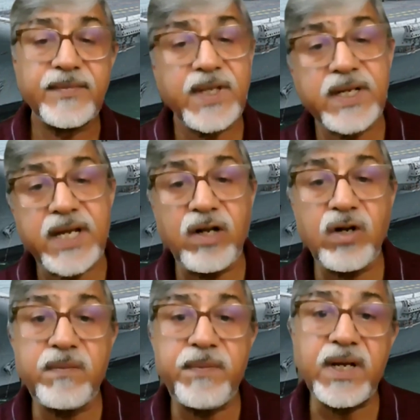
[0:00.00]
there
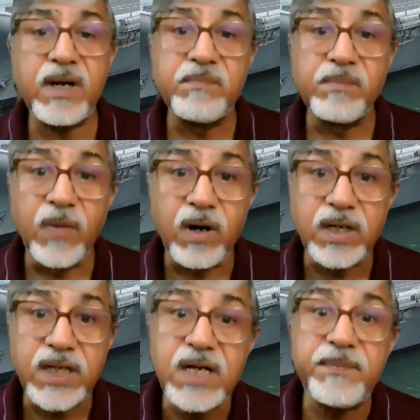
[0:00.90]
cannot be a
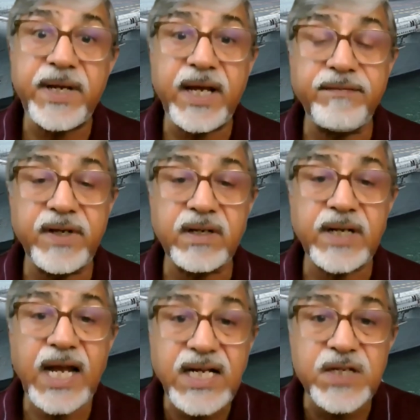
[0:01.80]
model behavior.
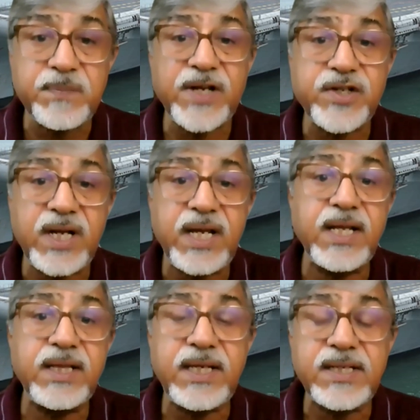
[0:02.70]
And especially
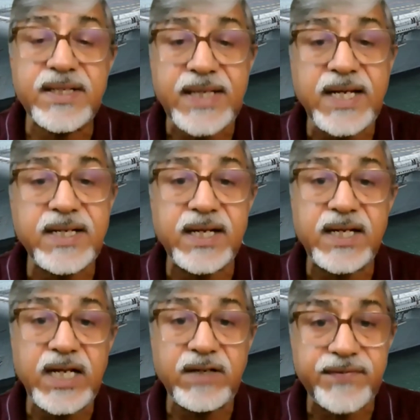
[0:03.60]
in the psych
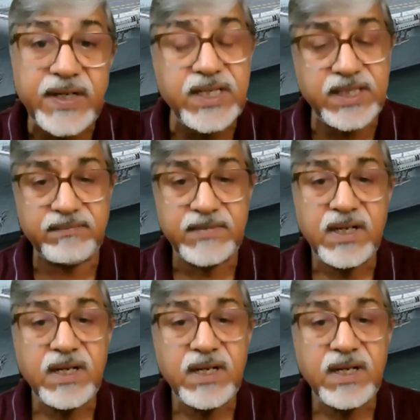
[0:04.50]
technique, friends,